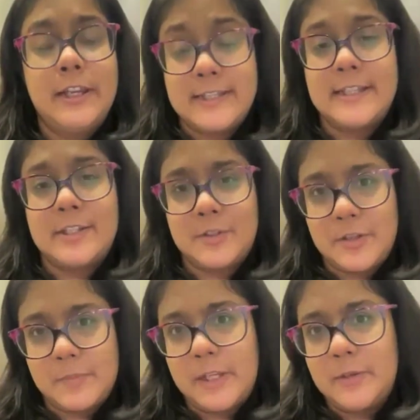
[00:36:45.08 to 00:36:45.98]
it is
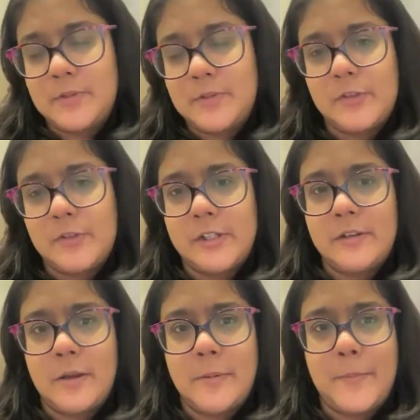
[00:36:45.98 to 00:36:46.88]
extremely
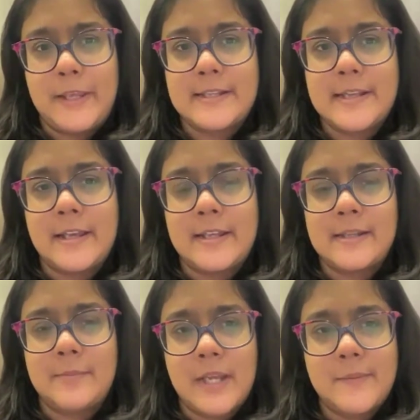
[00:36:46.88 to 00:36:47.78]
useful uh, because I
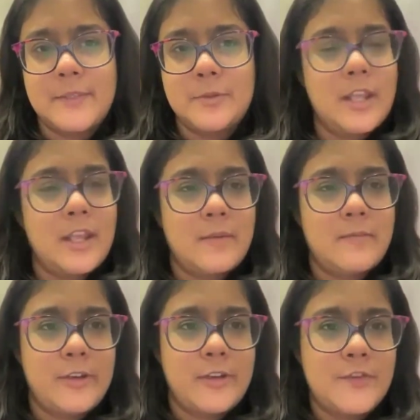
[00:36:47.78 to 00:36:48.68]
sometimes do think
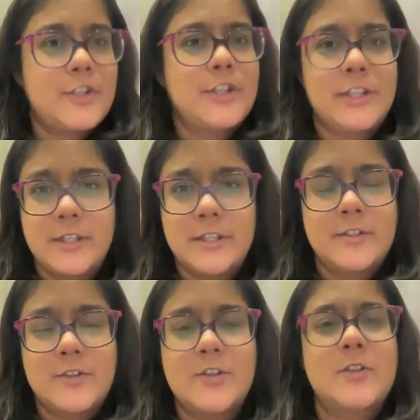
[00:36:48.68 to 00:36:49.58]
I'm full of shit,
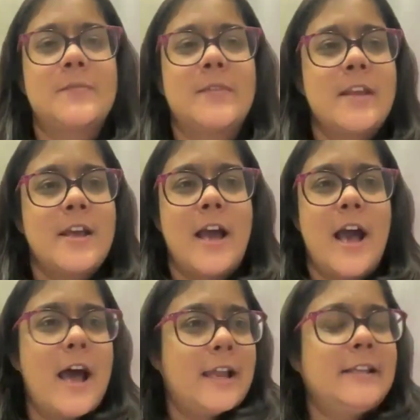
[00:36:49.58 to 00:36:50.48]
and um,
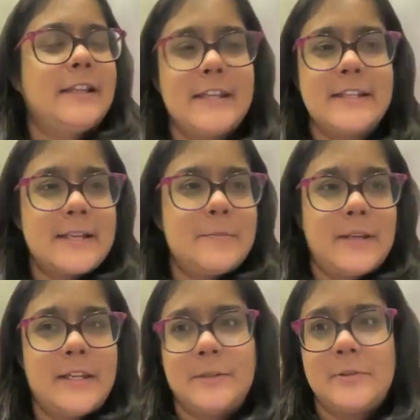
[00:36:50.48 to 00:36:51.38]
I need
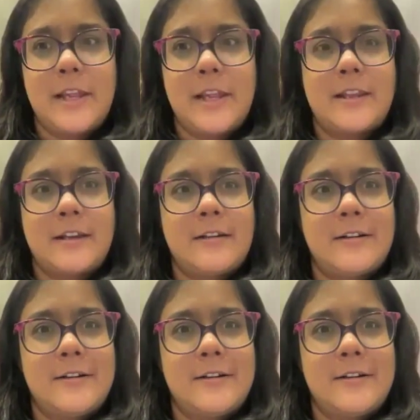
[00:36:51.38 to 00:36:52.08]
somebody to like,